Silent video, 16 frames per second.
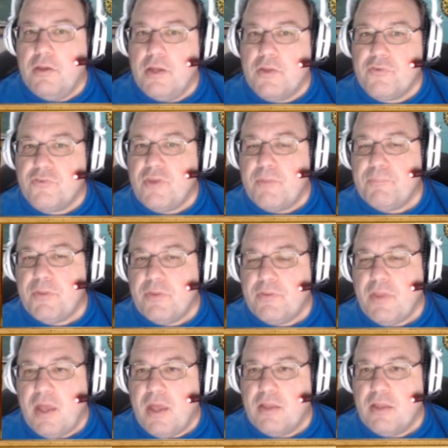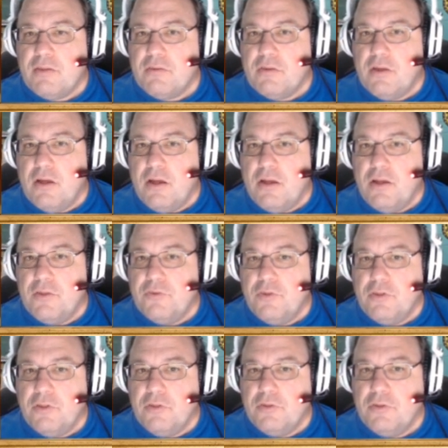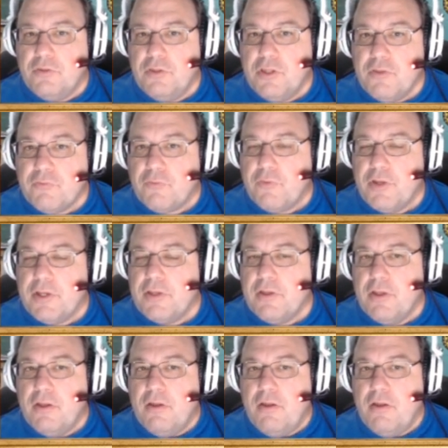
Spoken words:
accepted that delivery